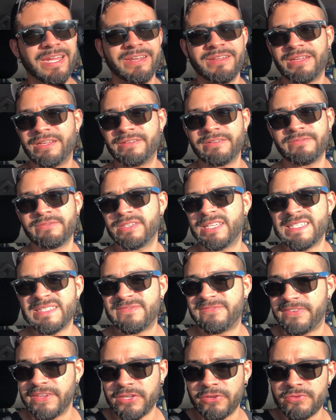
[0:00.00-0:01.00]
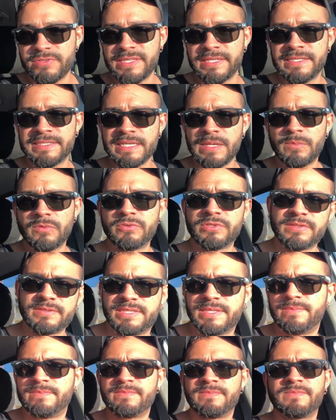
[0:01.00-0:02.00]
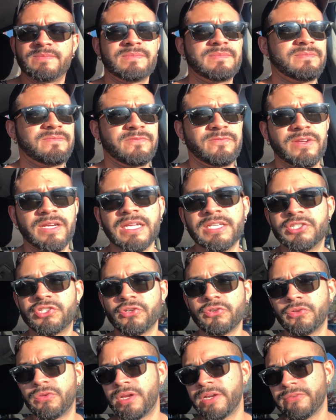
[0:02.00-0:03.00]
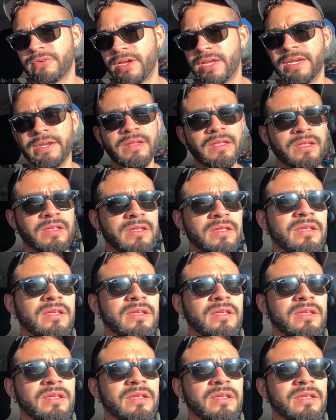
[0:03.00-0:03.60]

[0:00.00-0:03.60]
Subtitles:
On these figures and these numbers are some fucking journal I read.